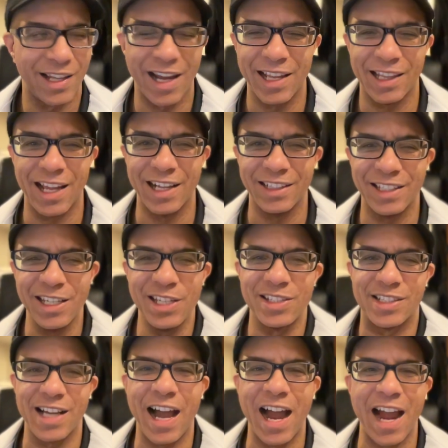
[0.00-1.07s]
like like
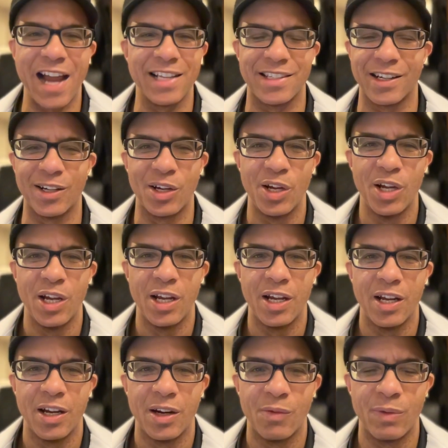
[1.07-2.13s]
these guys are
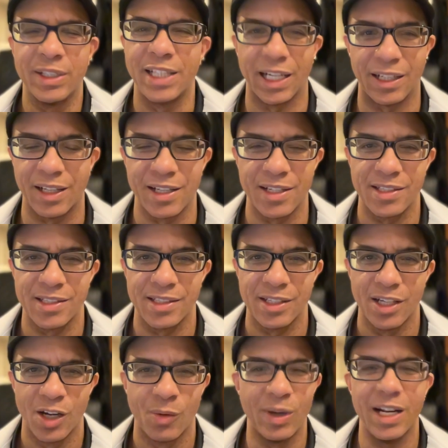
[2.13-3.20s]
ridiculous.
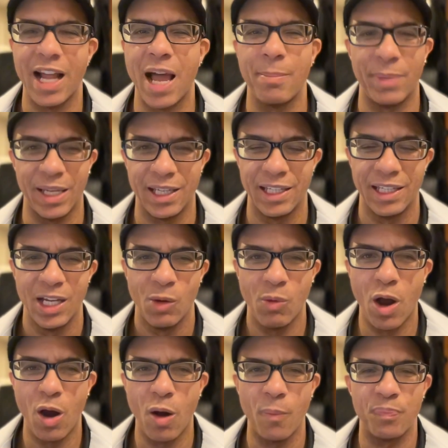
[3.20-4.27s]
What do I mean?
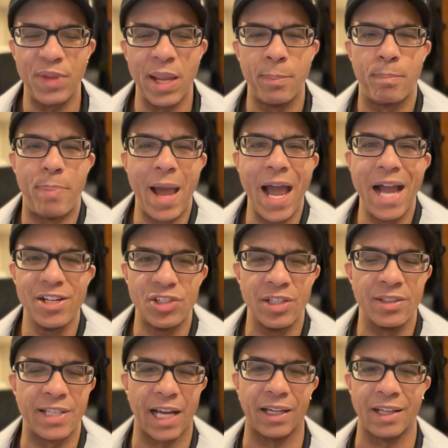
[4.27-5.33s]
Well, they
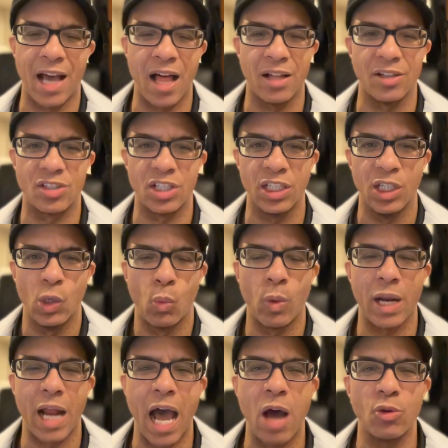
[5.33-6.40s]
bashing technology
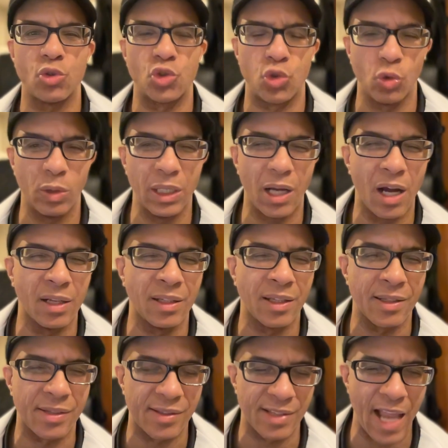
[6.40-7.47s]
without truly
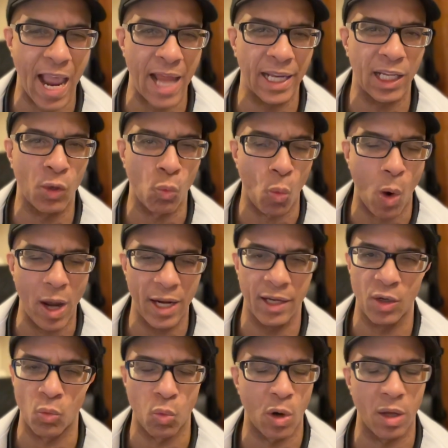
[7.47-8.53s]
understanding what in
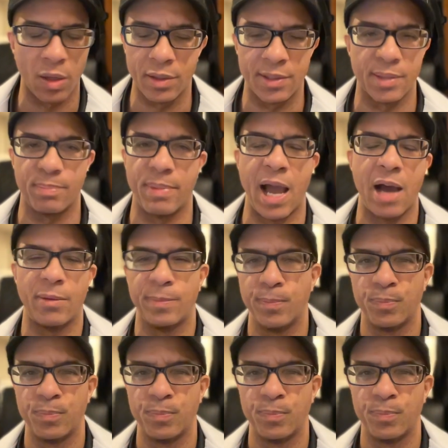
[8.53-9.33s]
the world it's about.